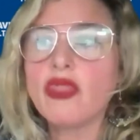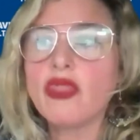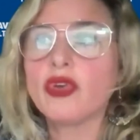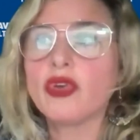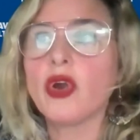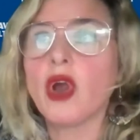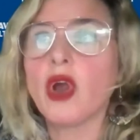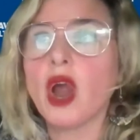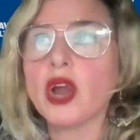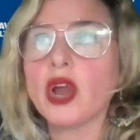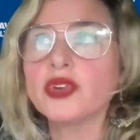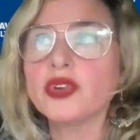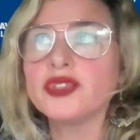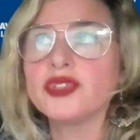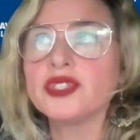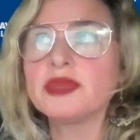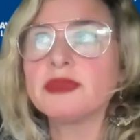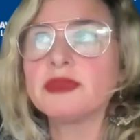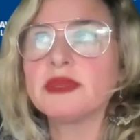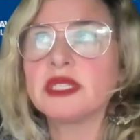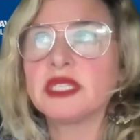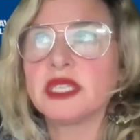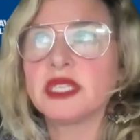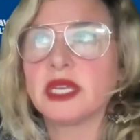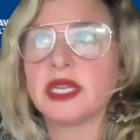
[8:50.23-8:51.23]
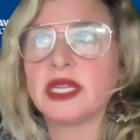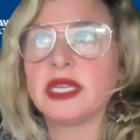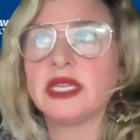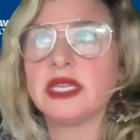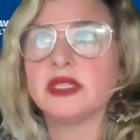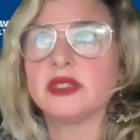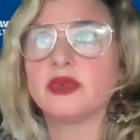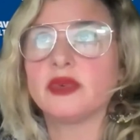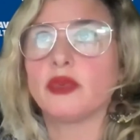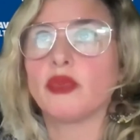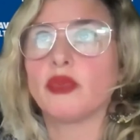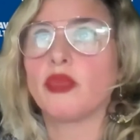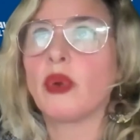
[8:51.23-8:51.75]
There are some
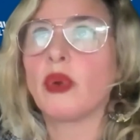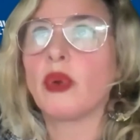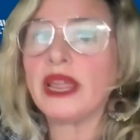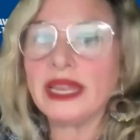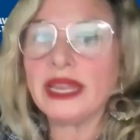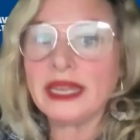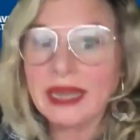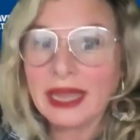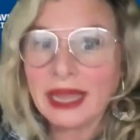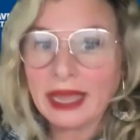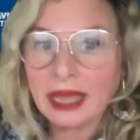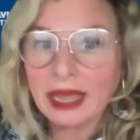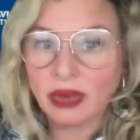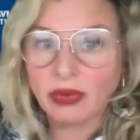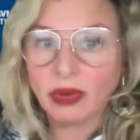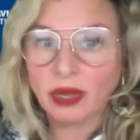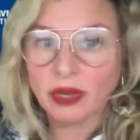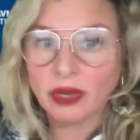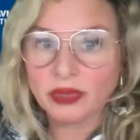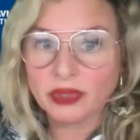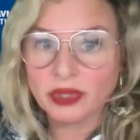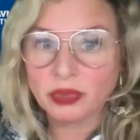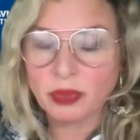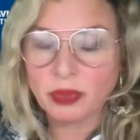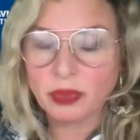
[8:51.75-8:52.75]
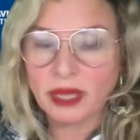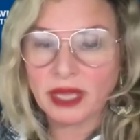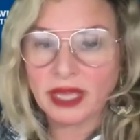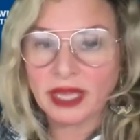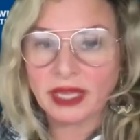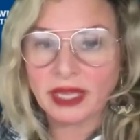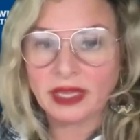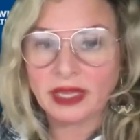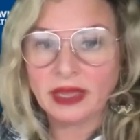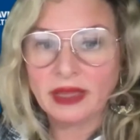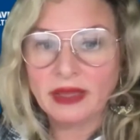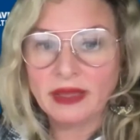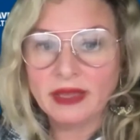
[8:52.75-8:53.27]
studies right now
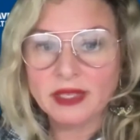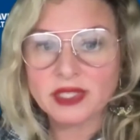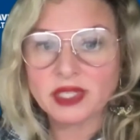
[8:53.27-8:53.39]
underway,